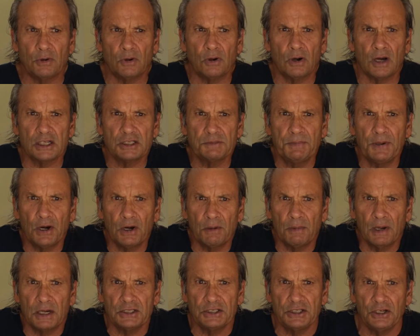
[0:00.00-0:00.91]
across
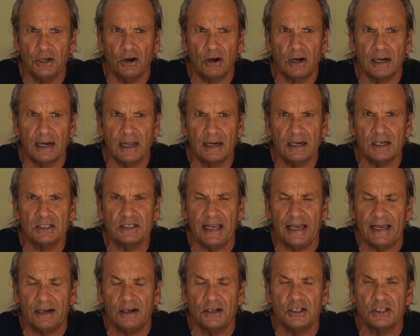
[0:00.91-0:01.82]
Paramahansa Yogananda's
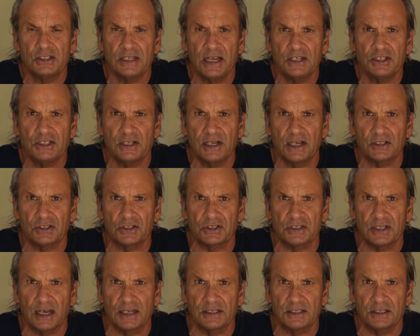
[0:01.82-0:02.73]
energization
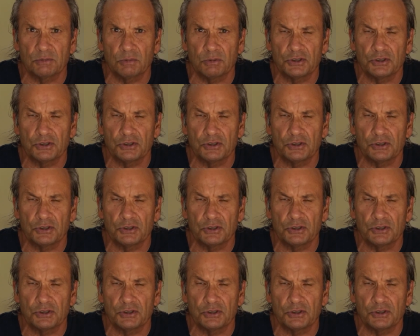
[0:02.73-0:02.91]
exercises,